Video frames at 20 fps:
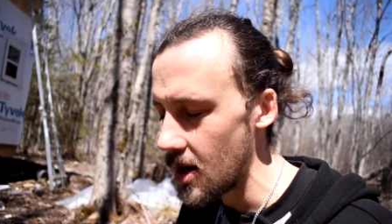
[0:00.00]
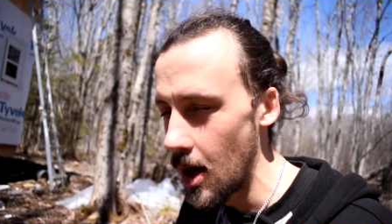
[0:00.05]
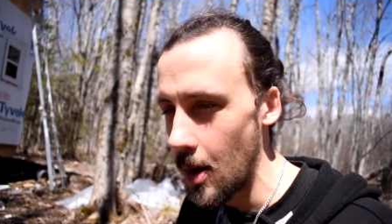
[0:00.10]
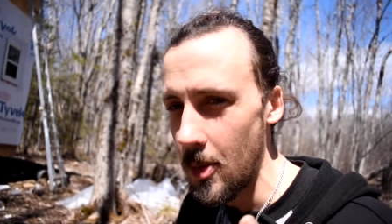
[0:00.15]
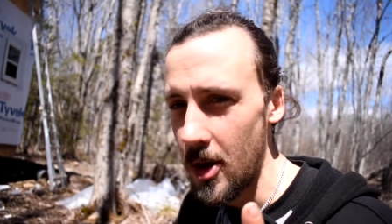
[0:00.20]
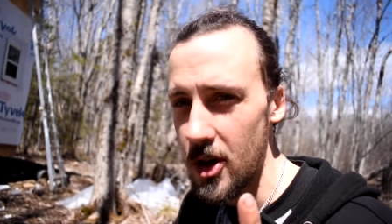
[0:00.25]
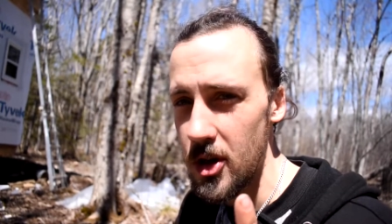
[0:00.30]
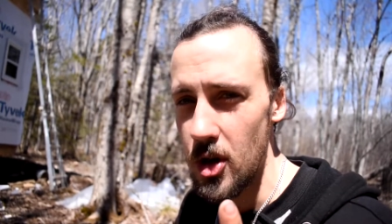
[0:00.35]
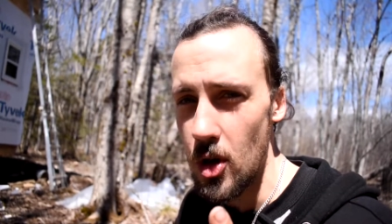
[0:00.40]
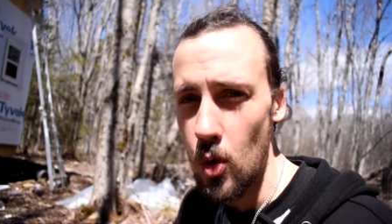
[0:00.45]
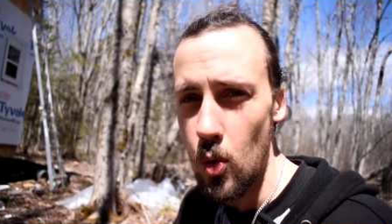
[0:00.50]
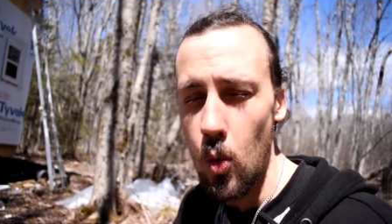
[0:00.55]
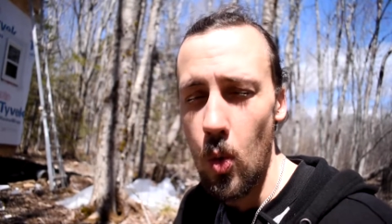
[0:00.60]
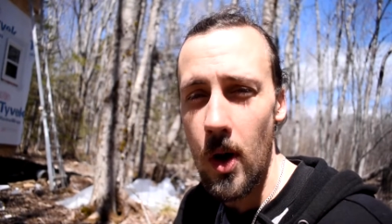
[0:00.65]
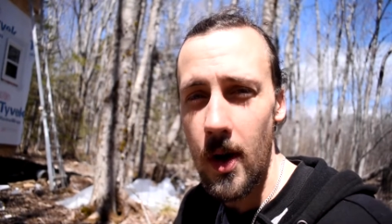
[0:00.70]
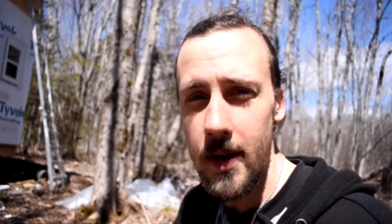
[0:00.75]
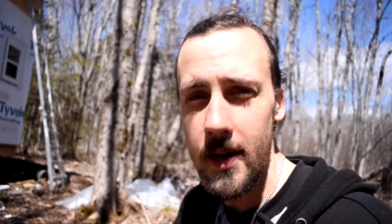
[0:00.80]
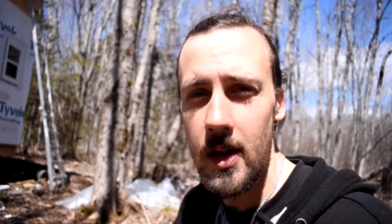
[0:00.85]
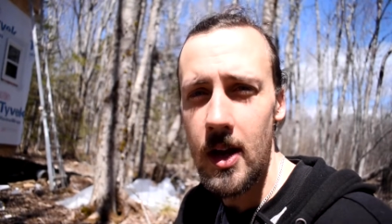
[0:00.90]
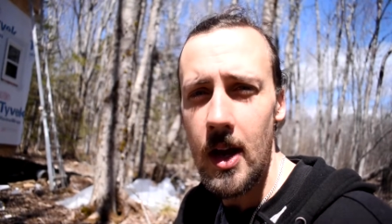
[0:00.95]
I'm going to do
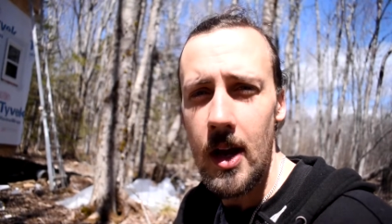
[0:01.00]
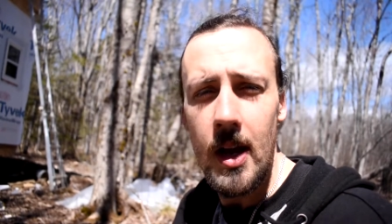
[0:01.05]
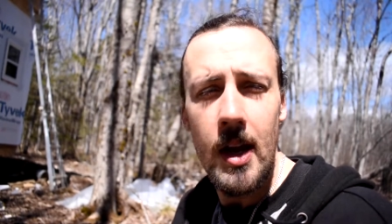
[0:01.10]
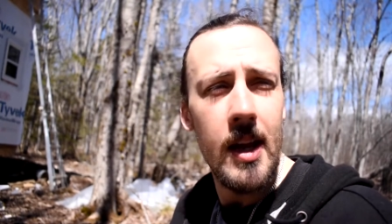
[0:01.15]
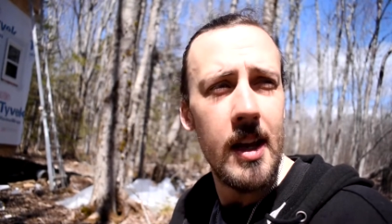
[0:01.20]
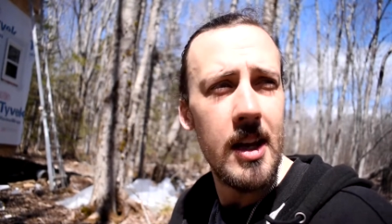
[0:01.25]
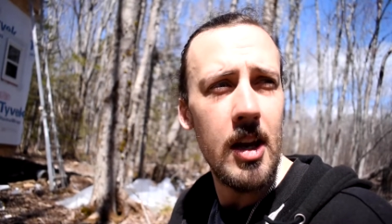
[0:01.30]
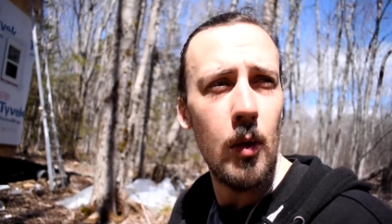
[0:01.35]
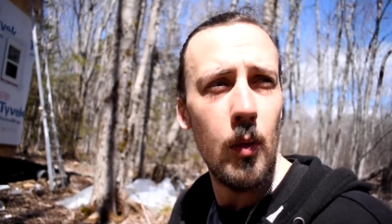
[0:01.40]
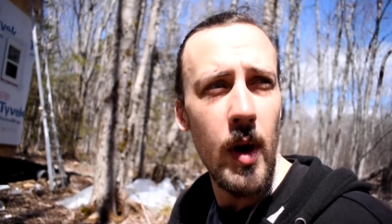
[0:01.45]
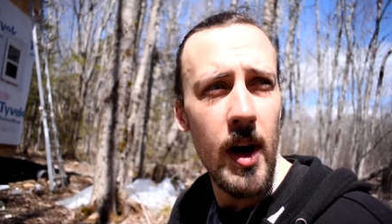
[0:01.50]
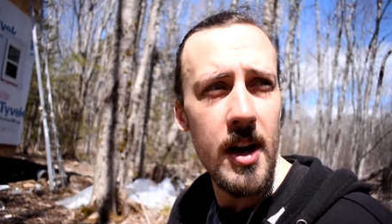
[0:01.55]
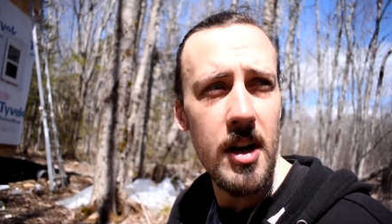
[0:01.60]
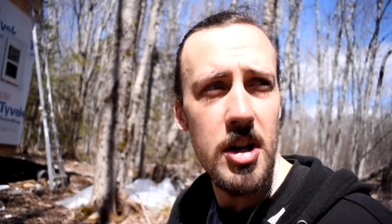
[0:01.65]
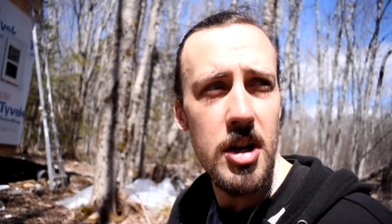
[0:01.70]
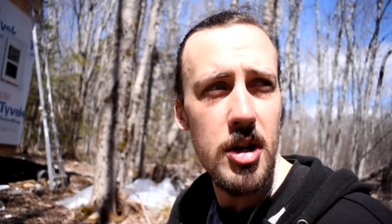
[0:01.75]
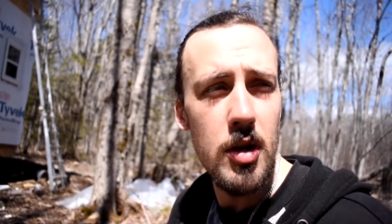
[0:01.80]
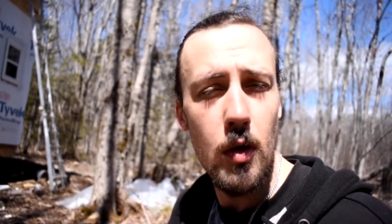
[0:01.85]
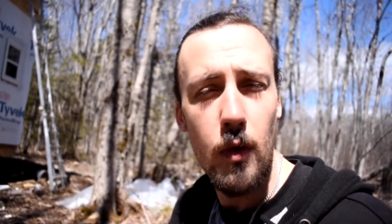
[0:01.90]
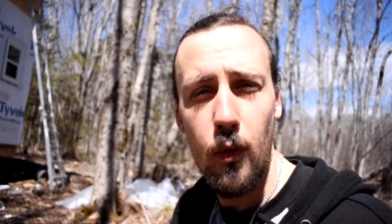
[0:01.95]
one, get ready to do